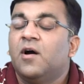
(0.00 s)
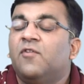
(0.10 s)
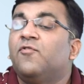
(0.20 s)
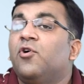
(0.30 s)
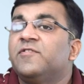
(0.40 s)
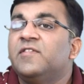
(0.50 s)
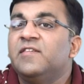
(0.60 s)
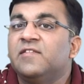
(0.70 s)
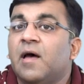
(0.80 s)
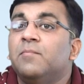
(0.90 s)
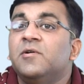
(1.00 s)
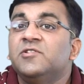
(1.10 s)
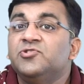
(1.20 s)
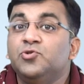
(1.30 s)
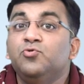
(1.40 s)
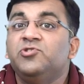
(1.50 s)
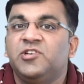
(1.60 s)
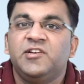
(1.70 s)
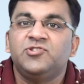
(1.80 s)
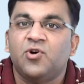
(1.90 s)
Of course, these numbers do
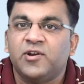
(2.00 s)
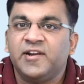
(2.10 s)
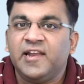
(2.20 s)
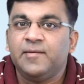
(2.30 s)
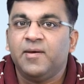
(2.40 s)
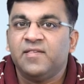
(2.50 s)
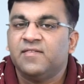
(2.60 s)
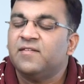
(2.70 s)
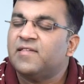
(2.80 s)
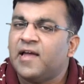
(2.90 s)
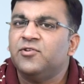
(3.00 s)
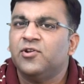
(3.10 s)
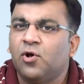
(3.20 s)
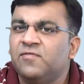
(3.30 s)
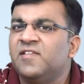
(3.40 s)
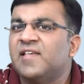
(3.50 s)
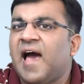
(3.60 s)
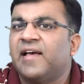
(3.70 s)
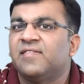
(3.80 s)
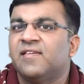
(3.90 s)
change on a daily basis, and you can always
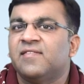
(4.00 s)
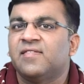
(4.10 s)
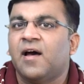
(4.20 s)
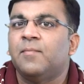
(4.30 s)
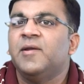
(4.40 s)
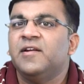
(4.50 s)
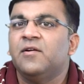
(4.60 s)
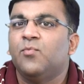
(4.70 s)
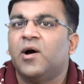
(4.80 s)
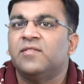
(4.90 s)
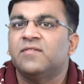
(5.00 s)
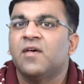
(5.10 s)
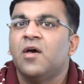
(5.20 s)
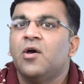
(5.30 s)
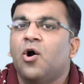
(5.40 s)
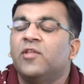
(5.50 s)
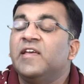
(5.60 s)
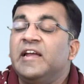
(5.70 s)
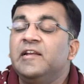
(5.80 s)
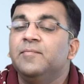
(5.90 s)
access the updated ones on
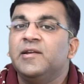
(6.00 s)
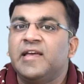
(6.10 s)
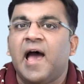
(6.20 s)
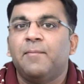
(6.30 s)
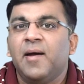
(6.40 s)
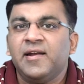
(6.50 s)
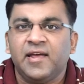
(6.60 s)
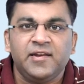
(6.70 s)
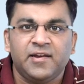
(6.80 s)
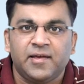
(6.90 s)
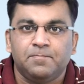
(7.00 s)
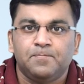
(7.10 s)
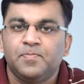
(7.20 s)
the ET Money app at any time.